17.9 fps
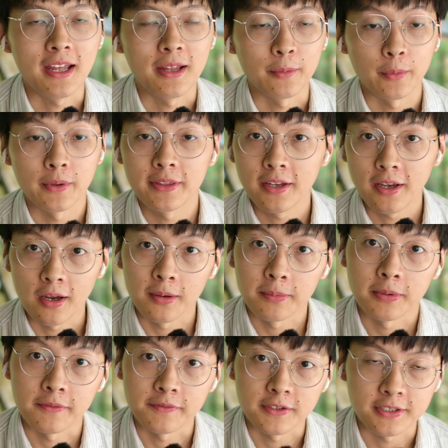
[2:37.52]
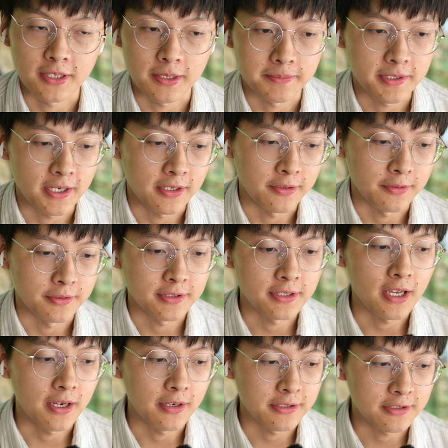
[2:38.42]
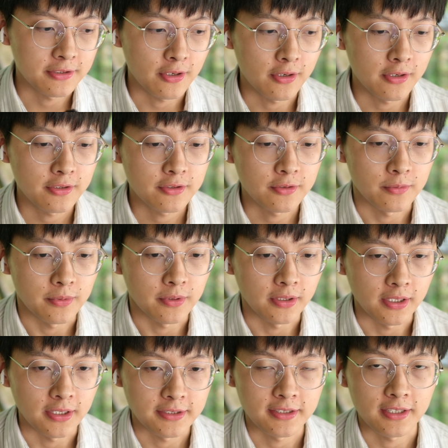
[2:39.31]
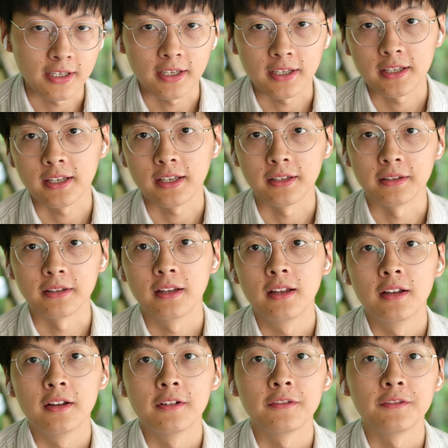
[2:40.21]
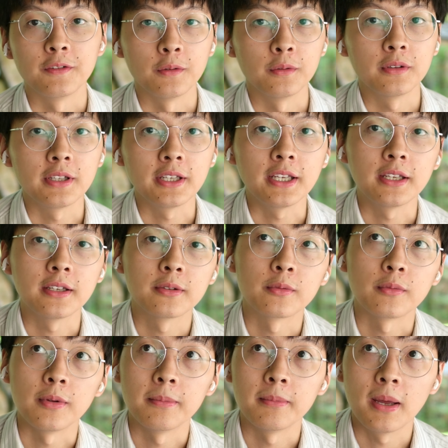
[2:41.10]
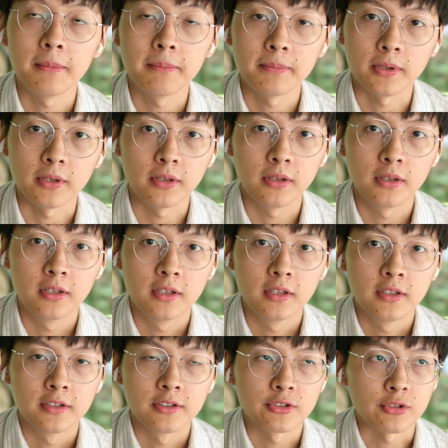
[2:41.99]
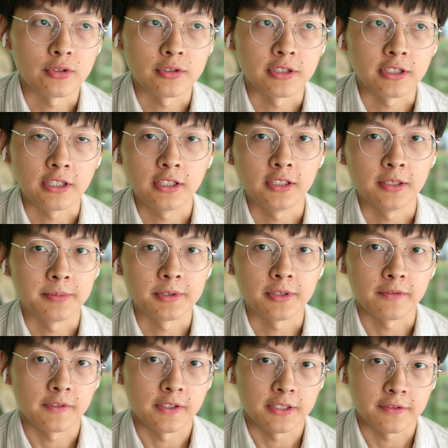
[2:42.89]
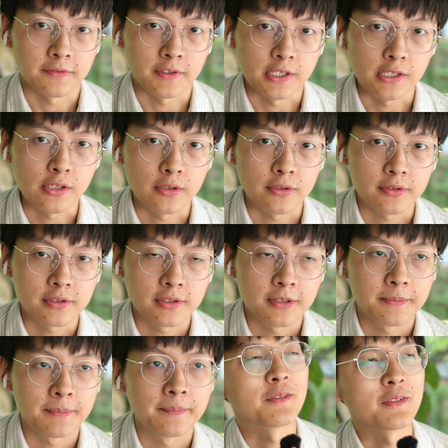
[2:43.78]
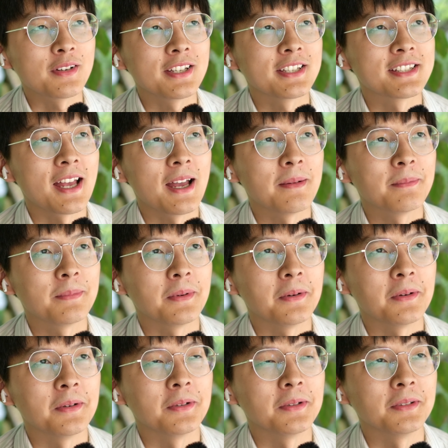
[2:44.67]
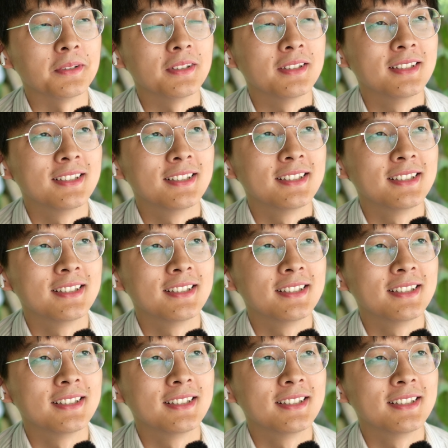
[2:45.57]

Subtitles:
and with the help of the subtitles, I started to realize that I can fully remember certain clips of these videos. For example,